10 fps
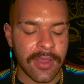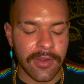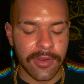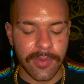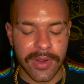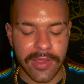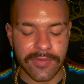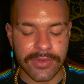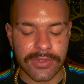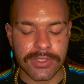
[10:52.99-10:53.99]
or whatever
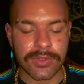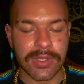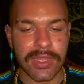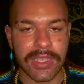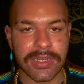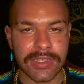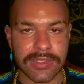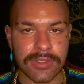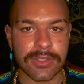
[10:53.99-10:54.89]
your storyline is.